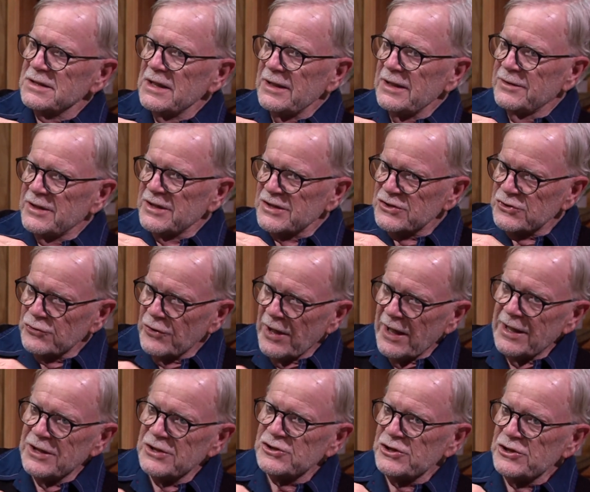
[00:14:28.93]
the
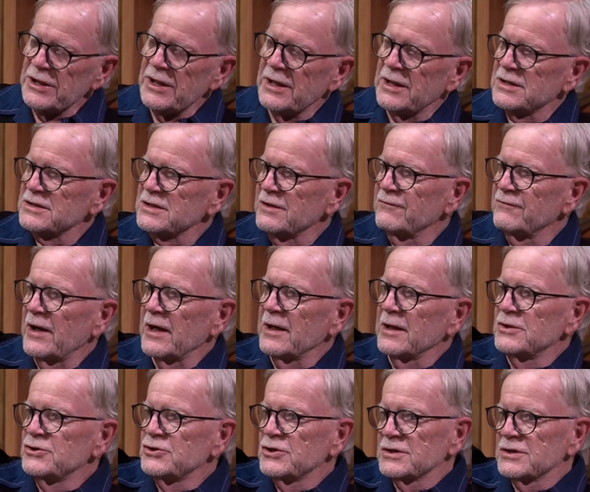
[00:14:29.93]
strategy is if I
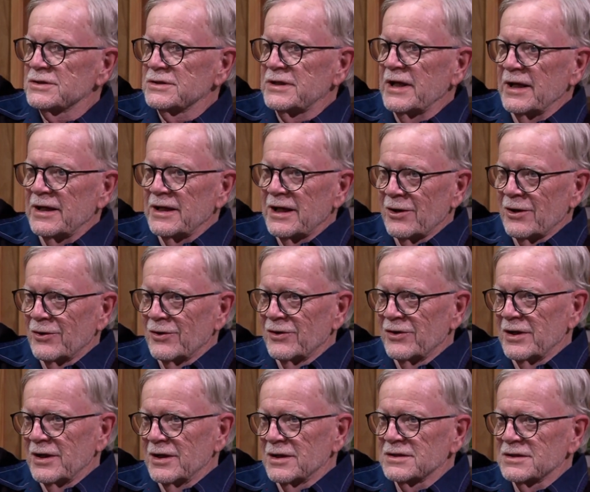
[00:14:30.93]
can just take care of
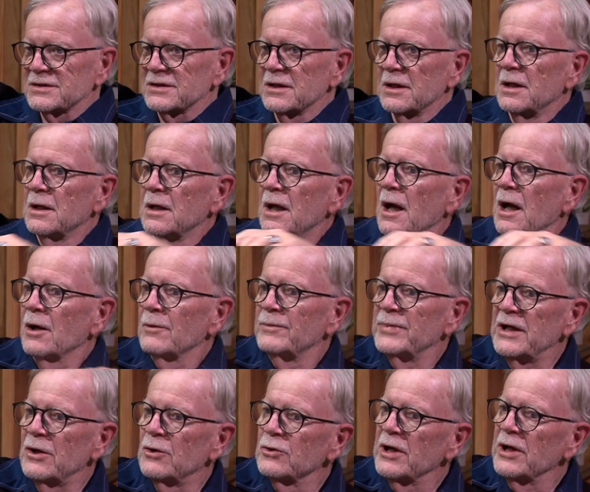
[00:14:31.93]
this, I'll
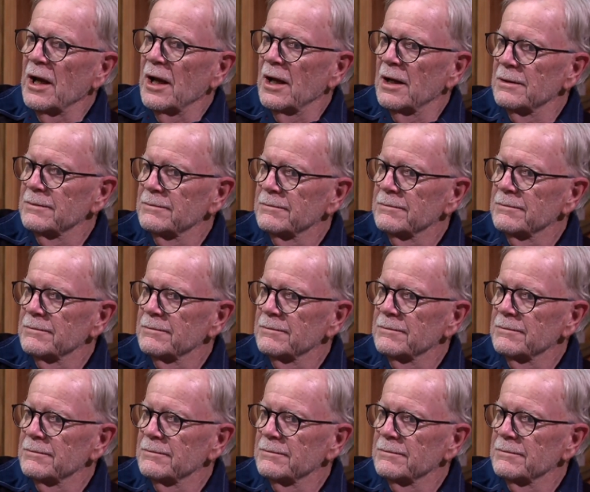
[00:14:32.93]
be okay.